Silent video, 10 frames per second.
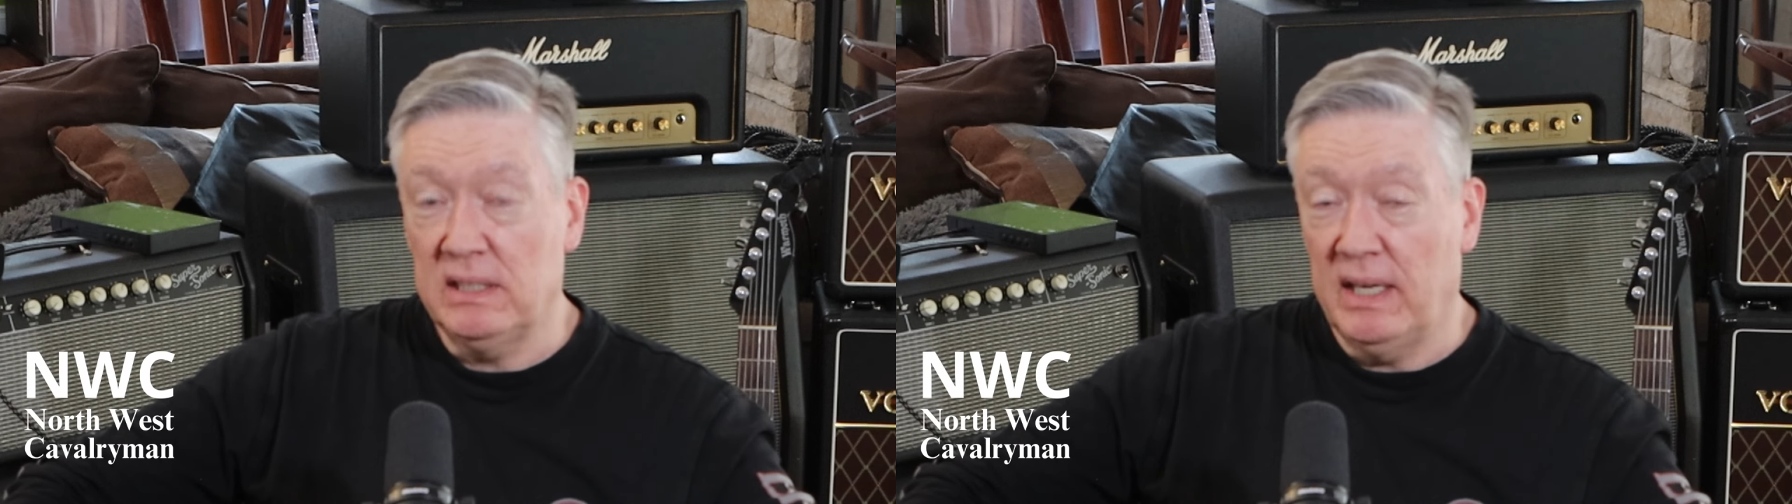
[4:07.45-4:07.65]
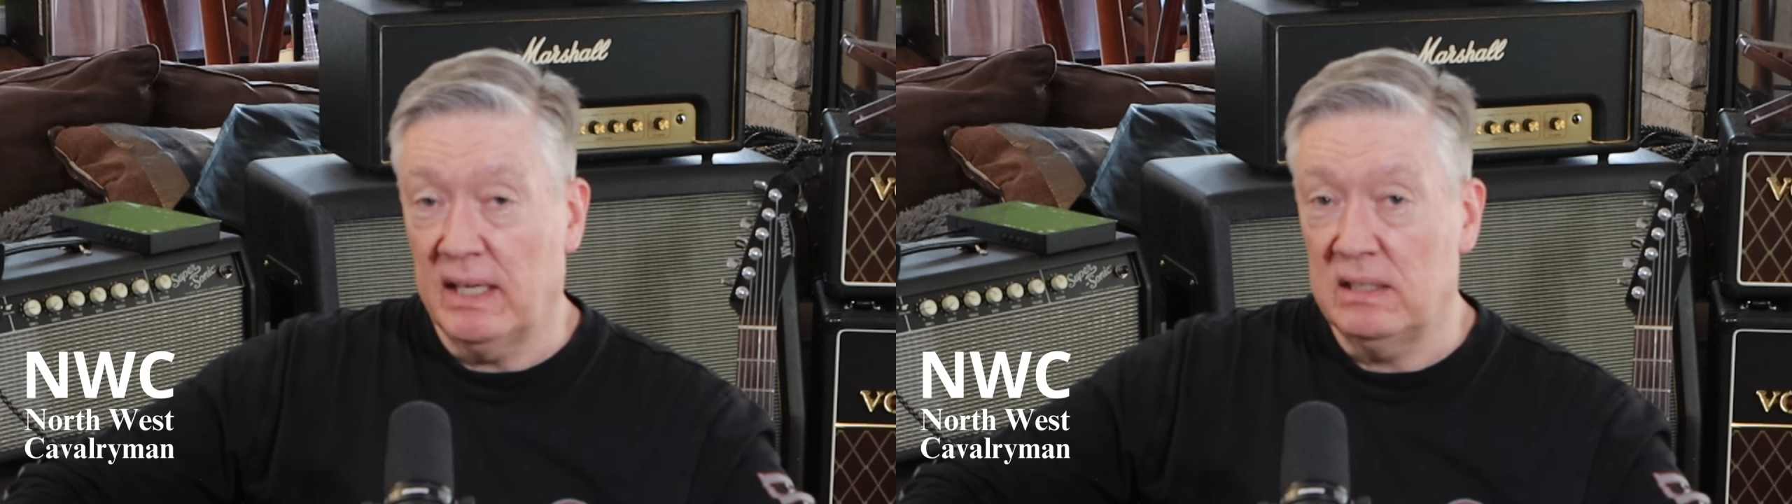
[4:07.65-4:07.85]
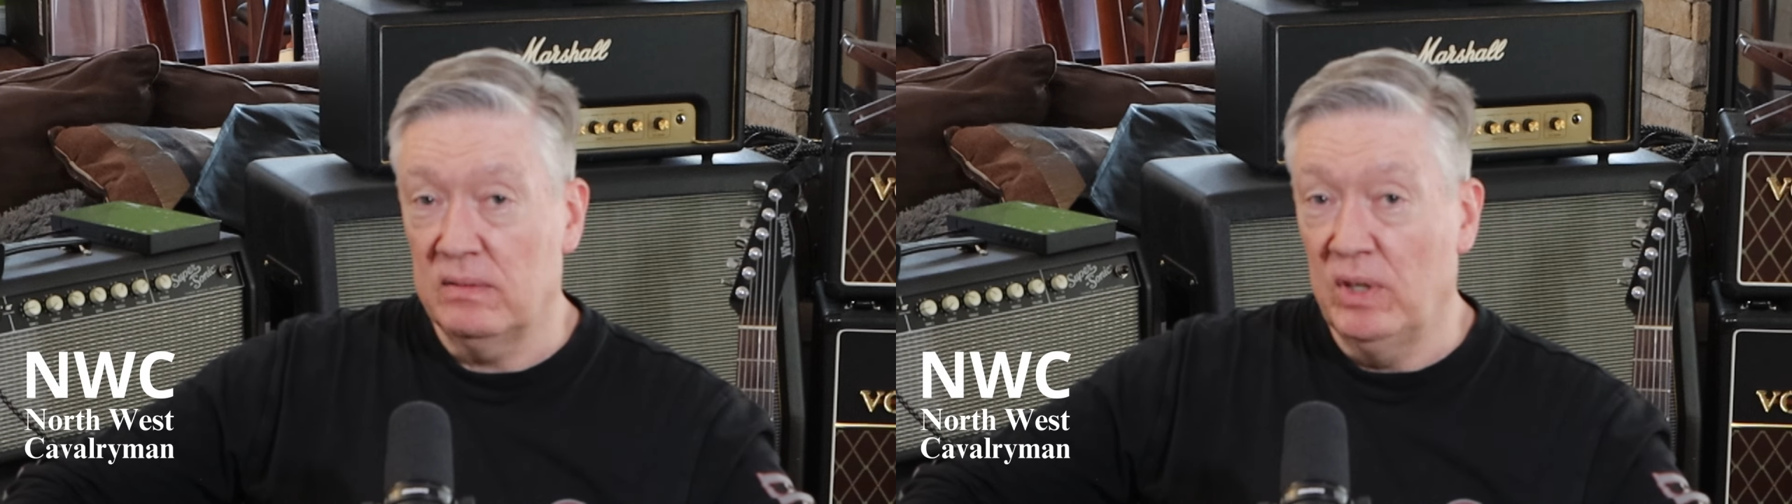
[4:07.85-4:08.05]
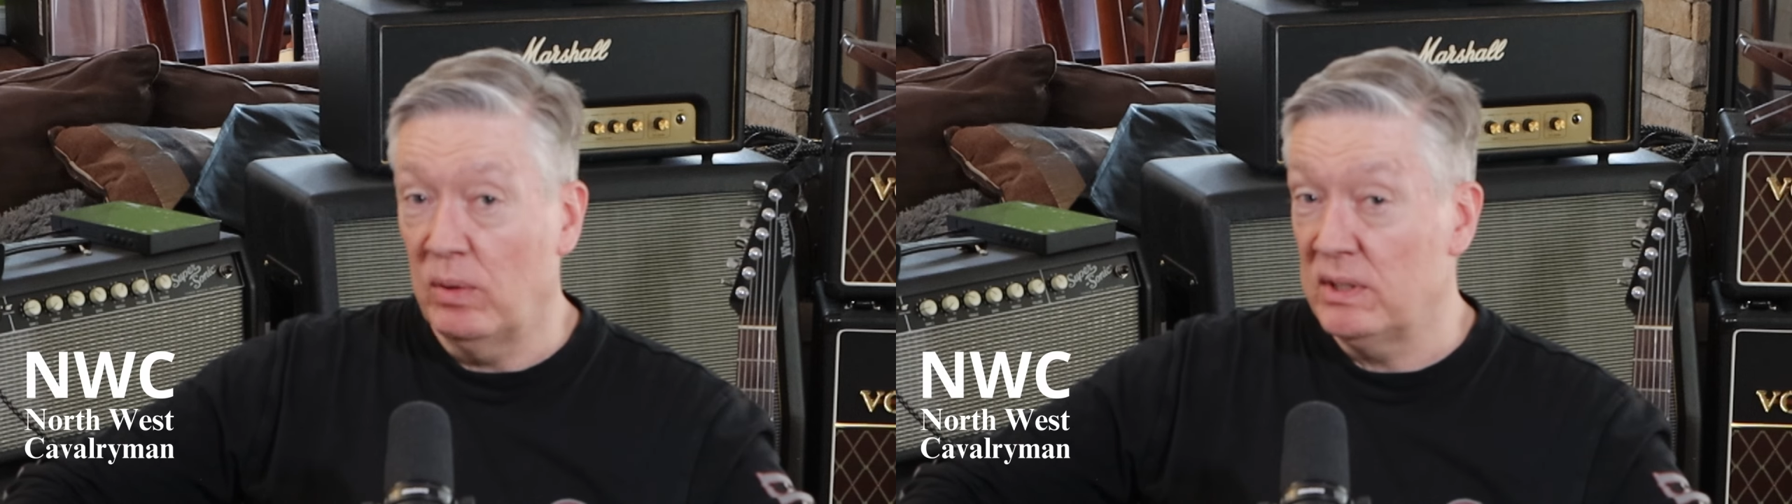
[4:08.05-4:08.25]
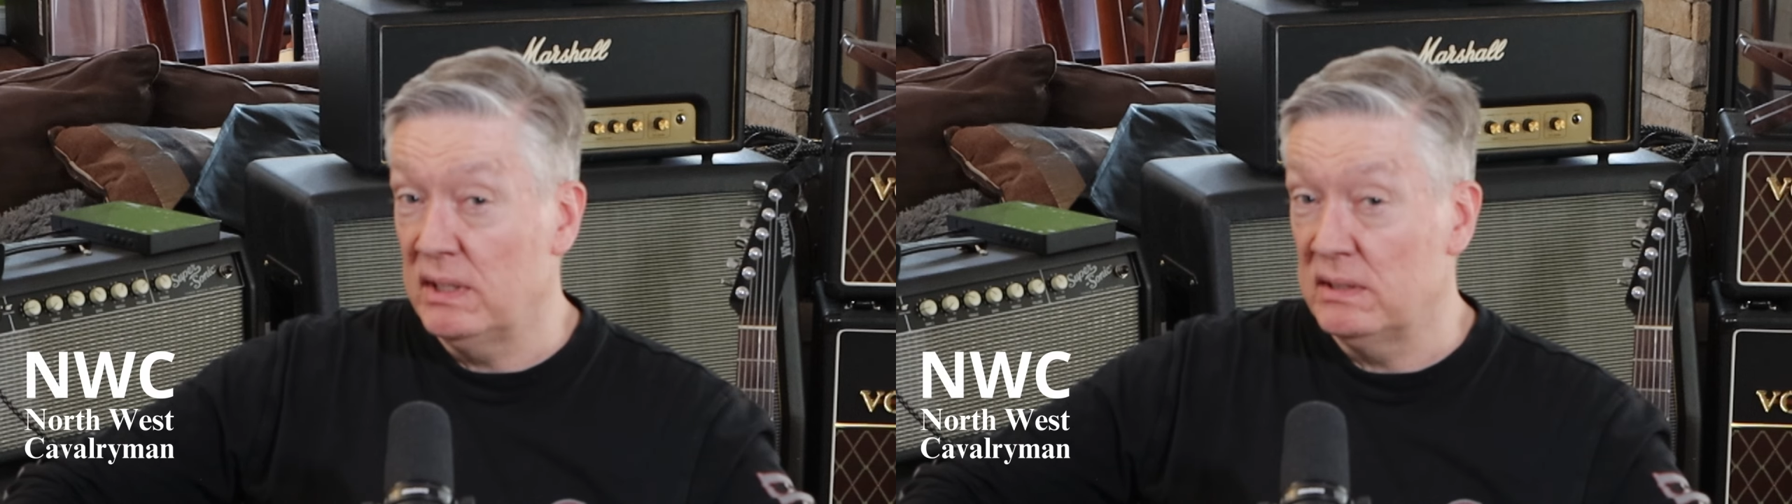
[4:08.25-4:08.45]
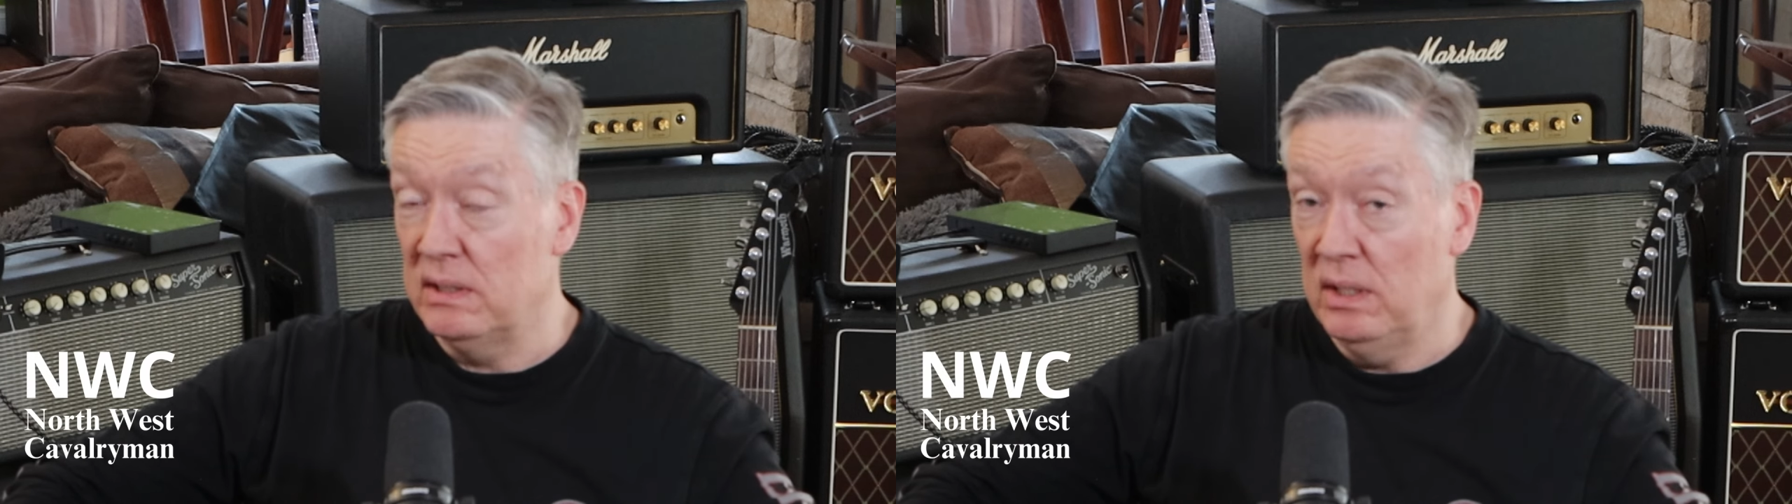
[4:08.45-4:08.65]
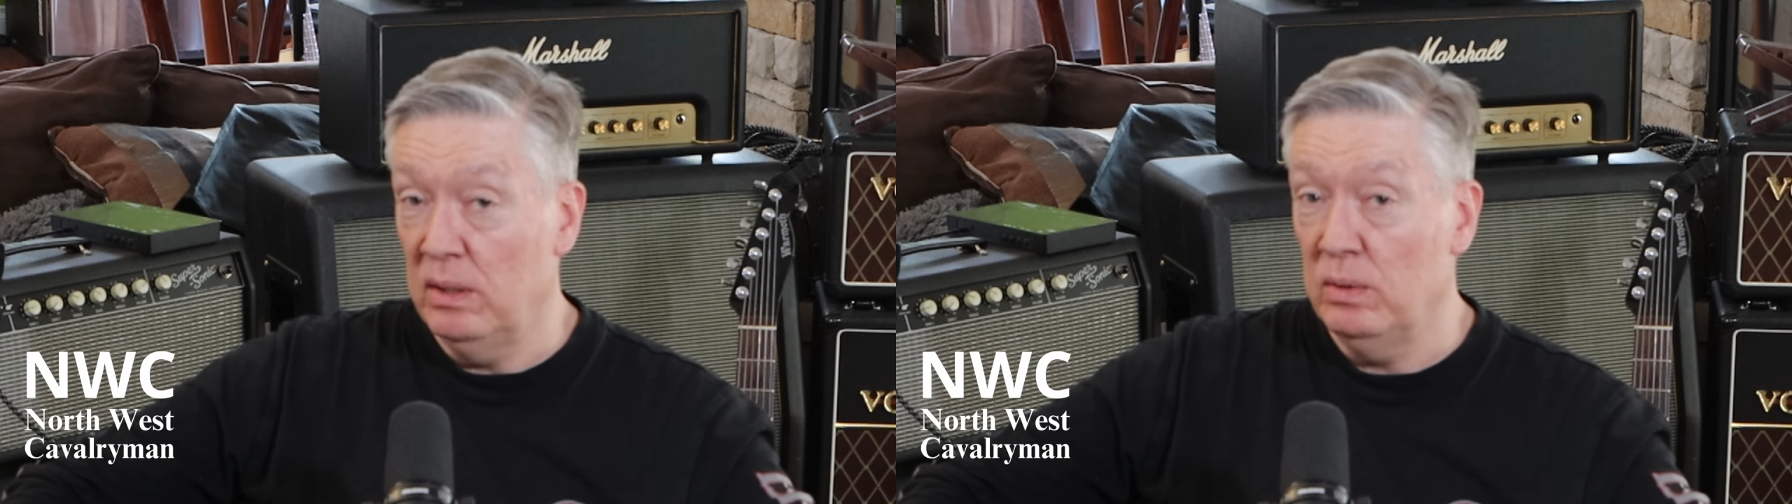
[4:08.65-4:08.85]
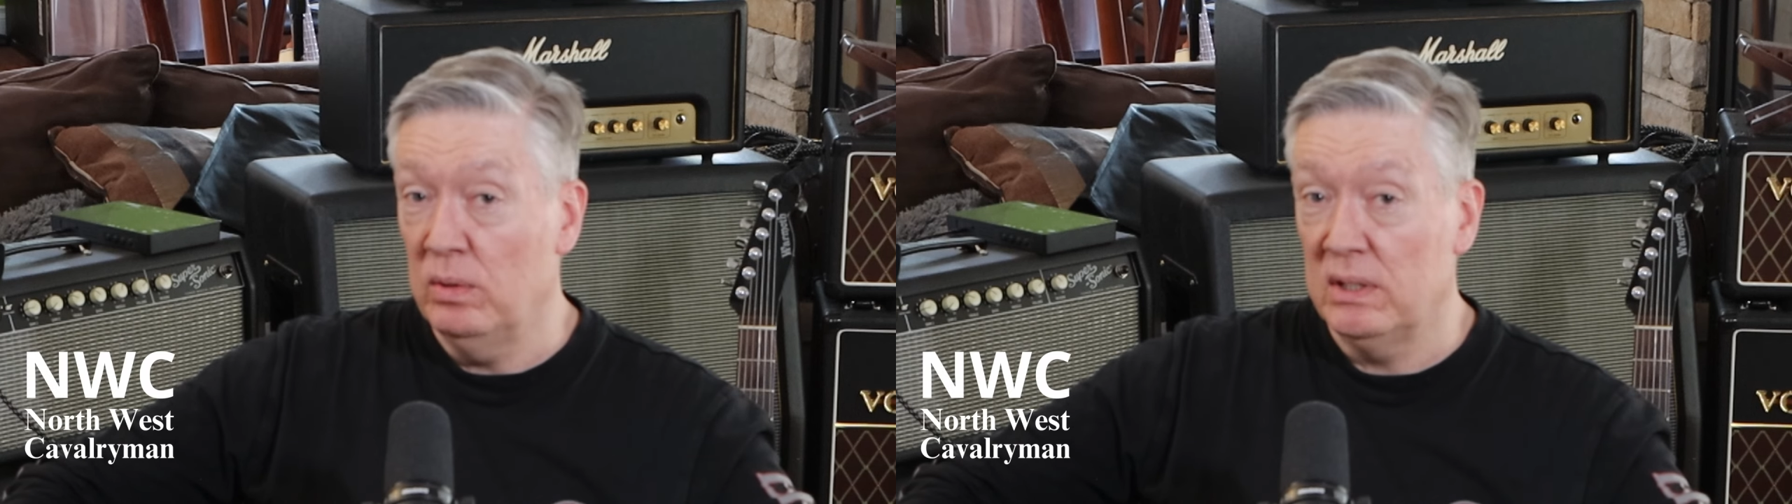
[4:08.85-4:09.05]
detective notices a
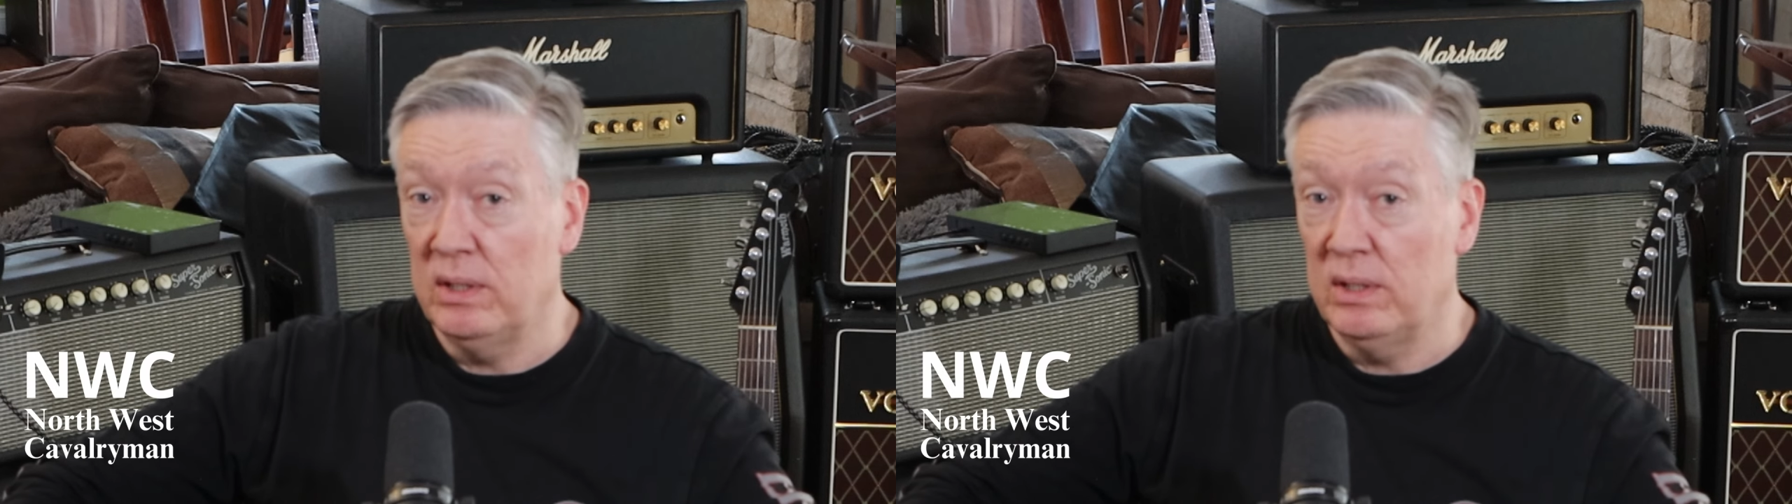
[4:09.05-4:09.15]
2